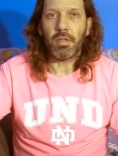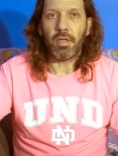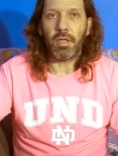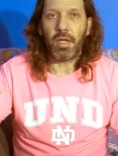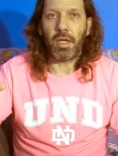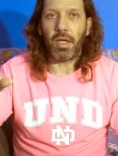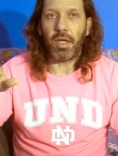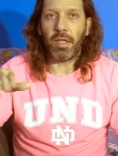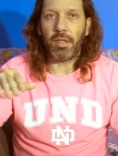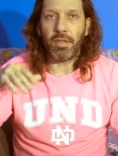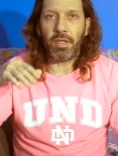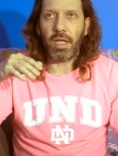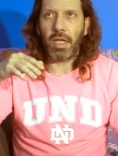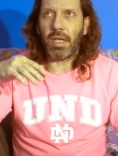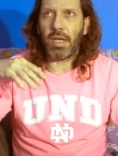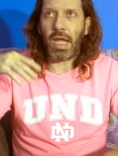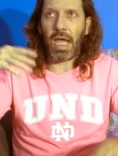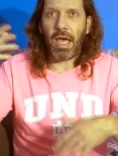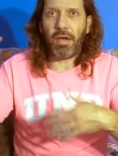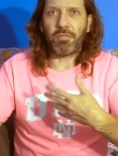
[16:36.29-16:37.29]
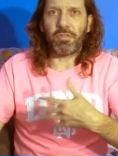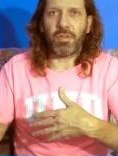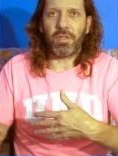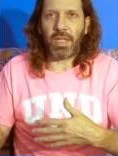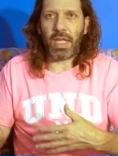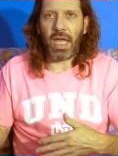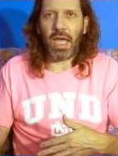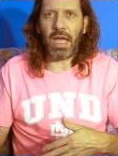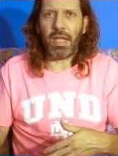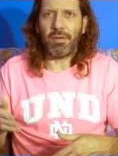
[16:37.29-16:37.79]
And then after
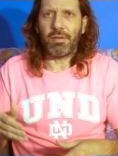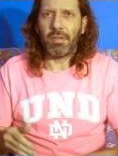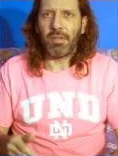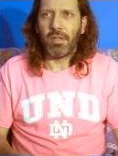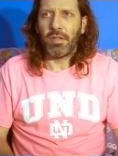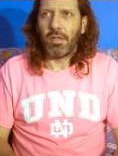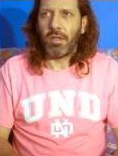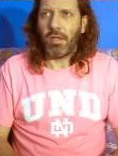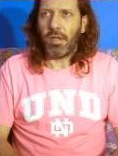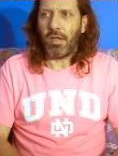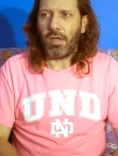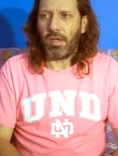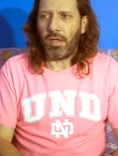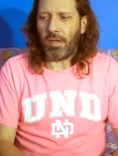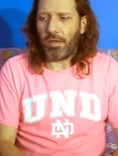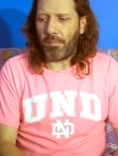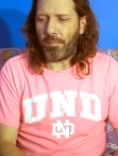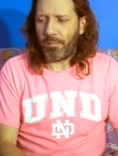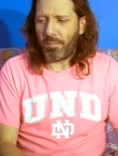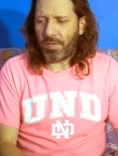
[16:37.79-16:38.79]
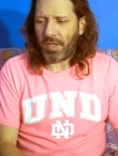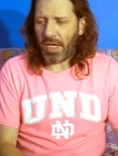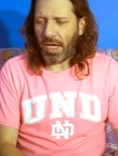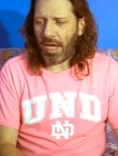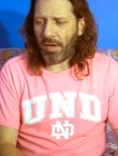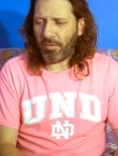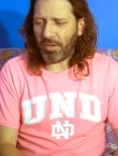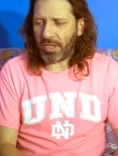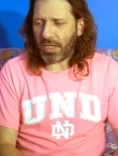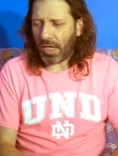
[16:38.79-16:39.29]
that, um, they
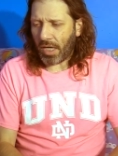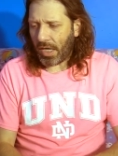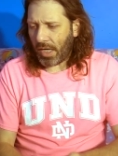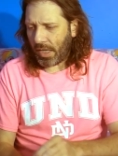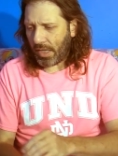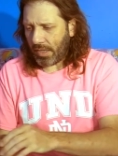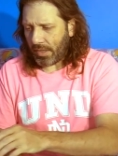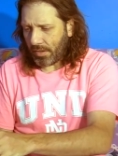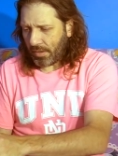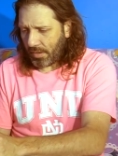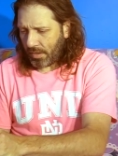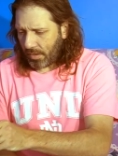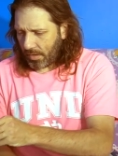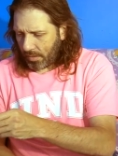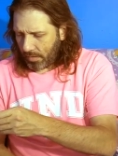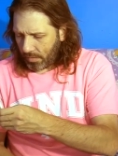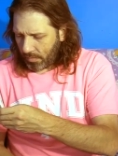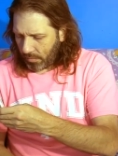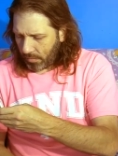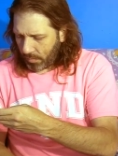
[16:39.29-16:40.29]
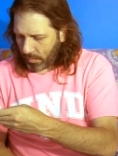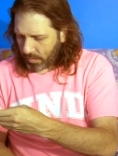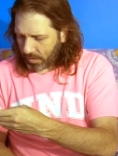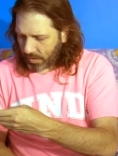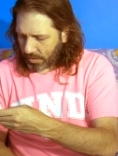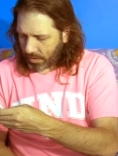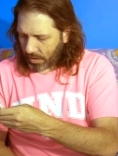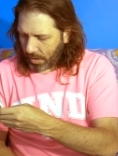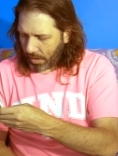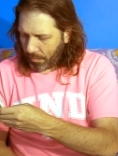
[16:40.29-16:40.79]
have a guy what was
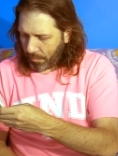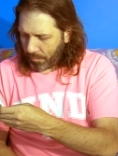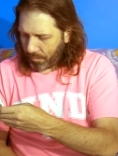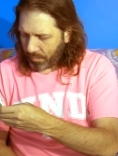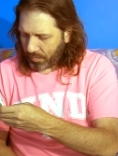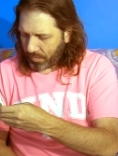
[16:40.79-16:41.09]
his name?